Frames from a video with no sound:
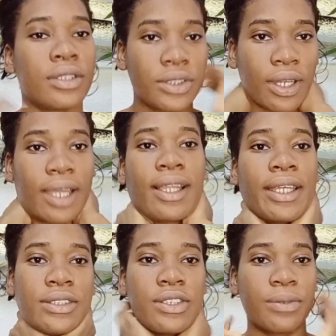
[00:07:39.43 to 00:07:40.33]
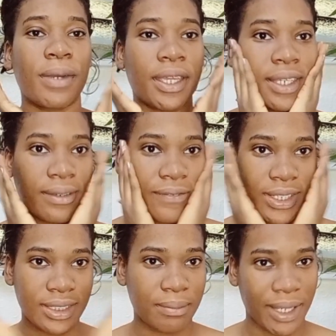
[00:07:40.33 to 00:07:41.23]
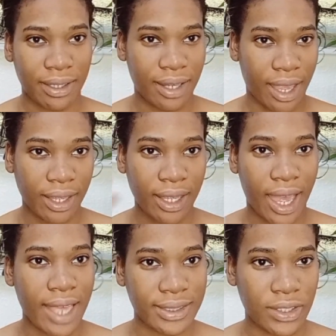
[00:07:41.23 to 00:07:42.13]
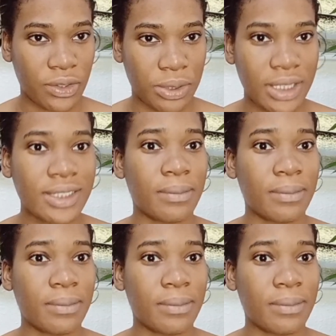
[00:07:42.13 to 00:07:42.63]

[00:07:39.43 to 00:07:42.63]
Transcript: So I like to do my face and my neck as a unit.